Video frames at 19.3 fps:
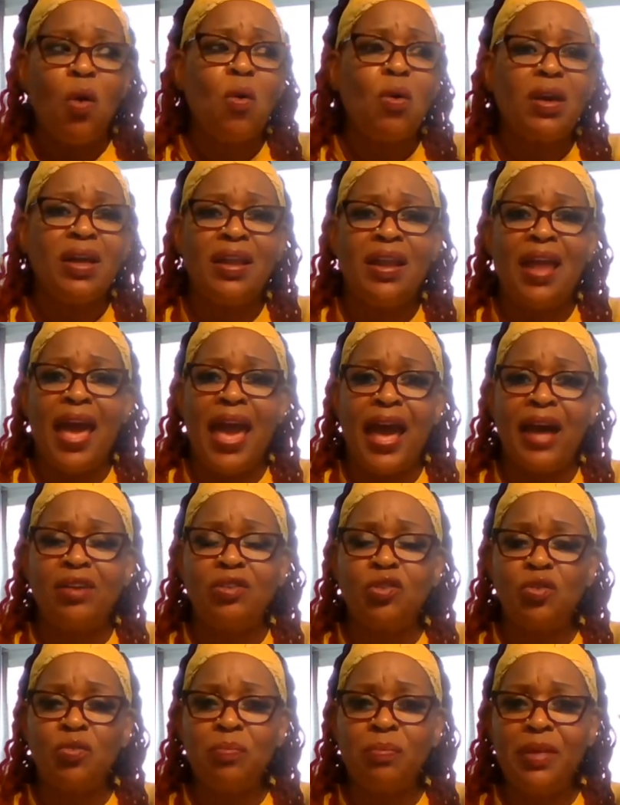can
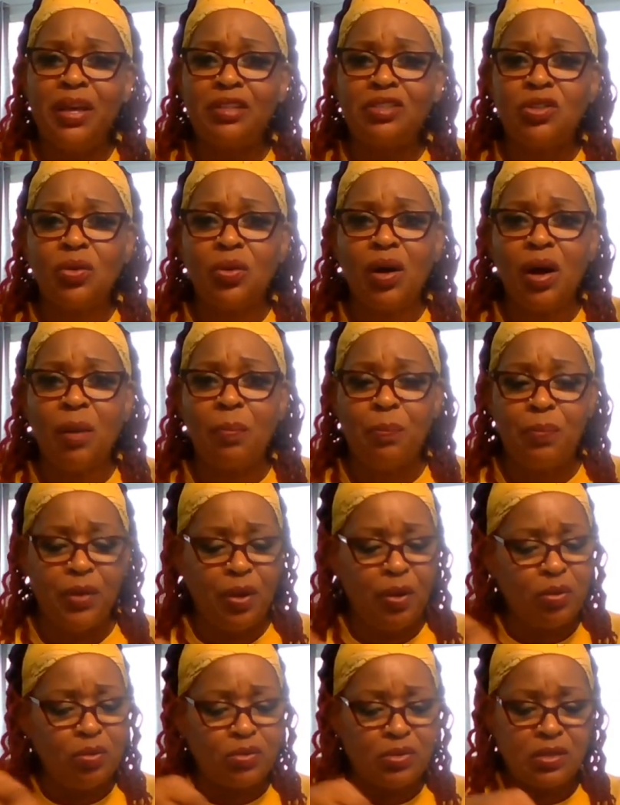handle mental
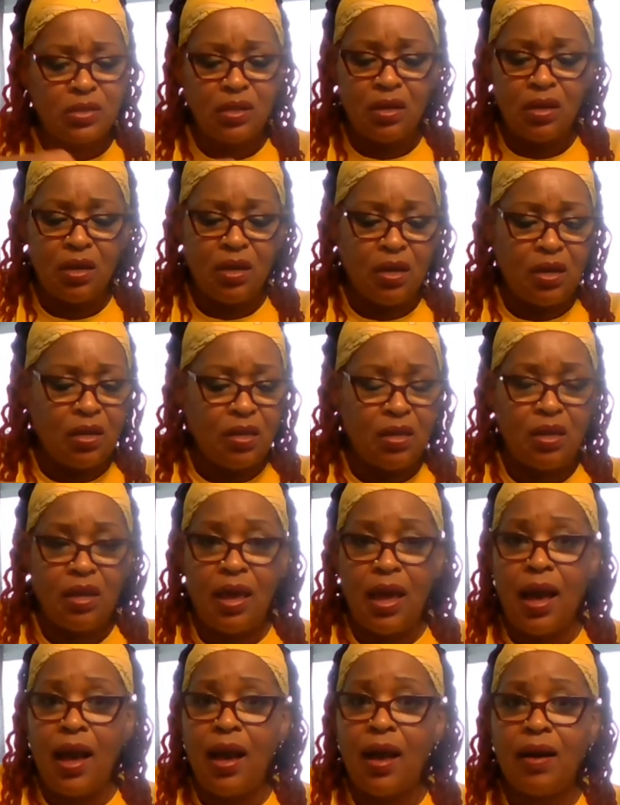abuse?
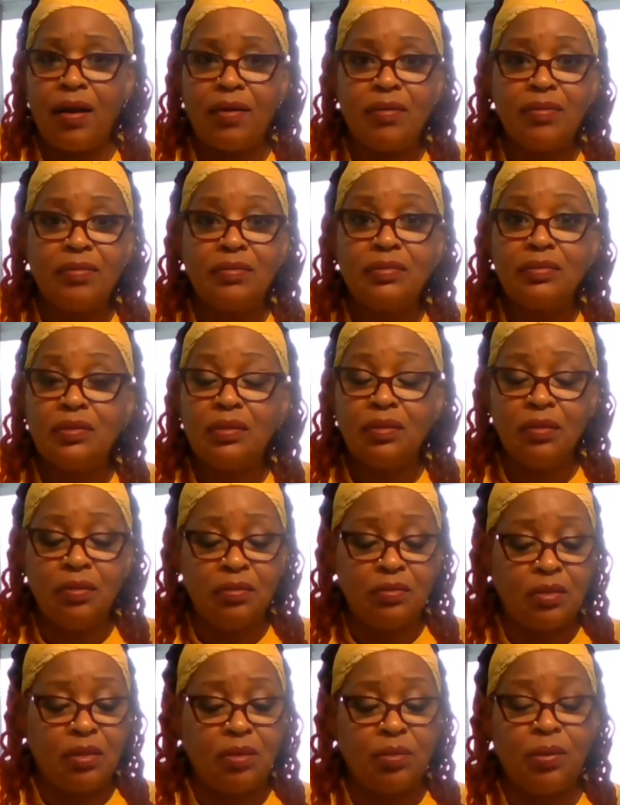Y'all,
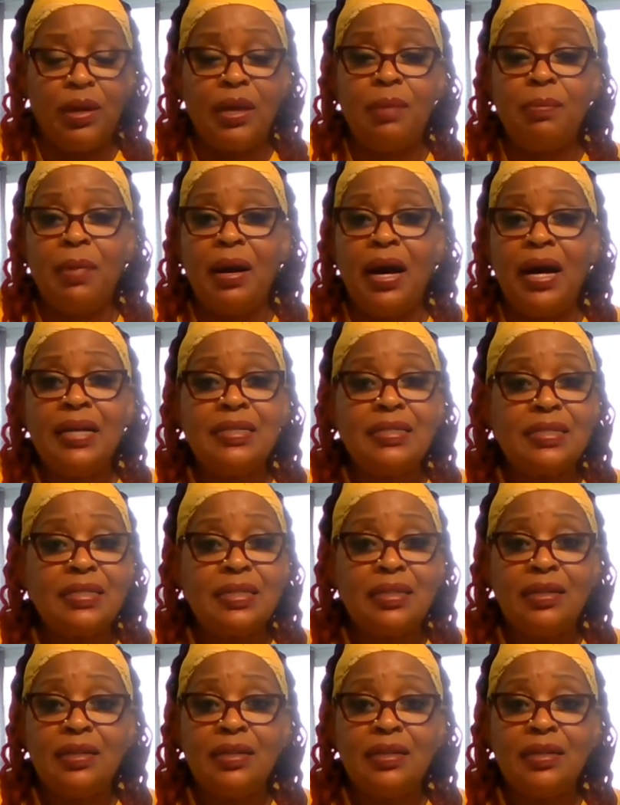3 months?